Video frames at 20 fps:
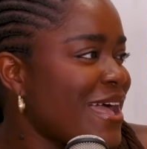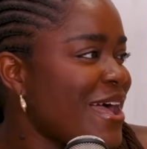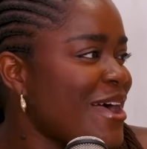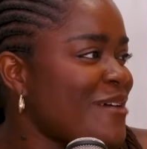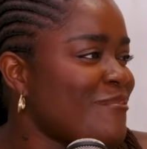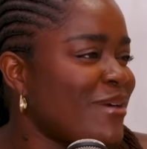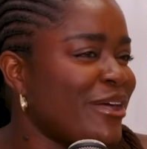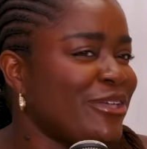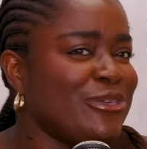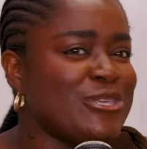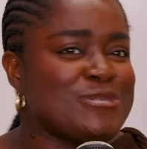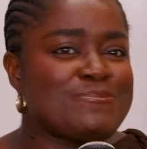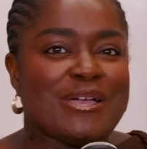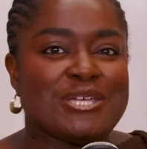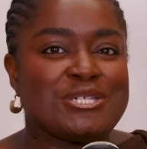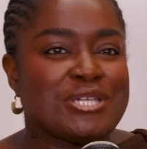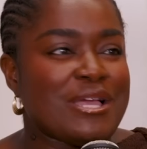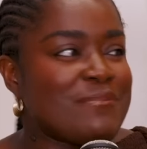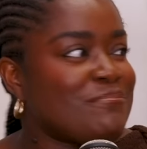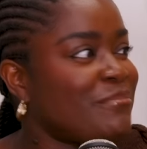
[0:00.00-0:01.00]
I might use my
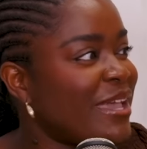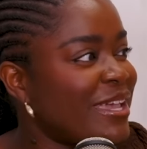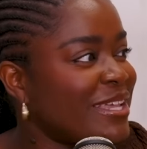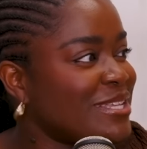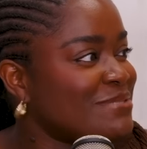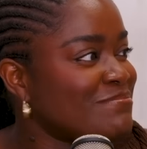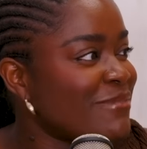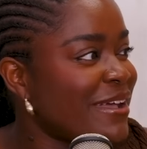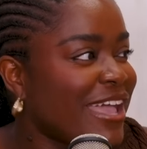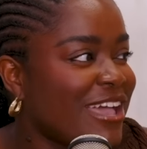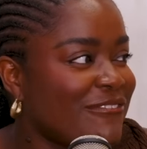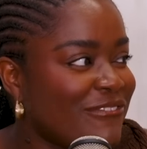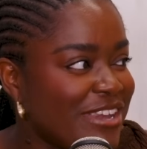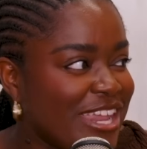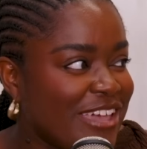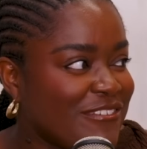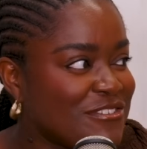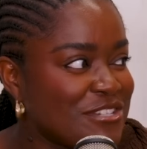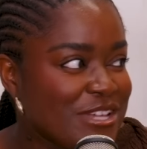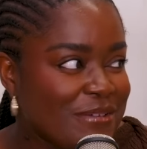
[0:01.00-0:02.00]
champagne, my
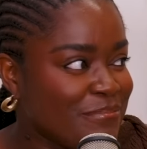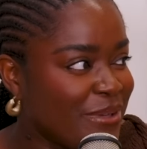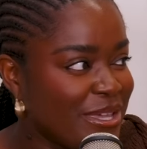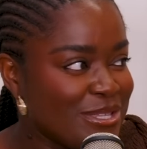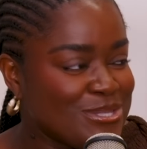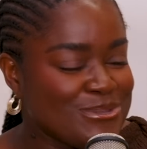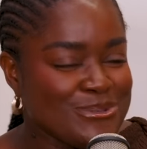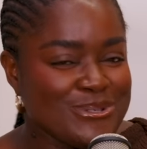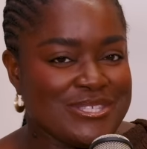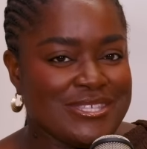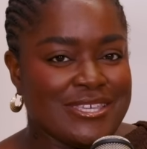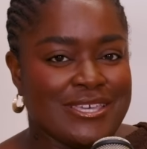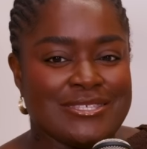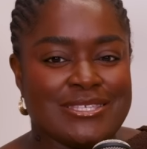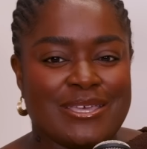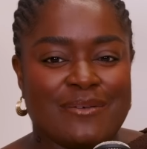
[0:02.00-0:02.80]
F&F champagne sauces,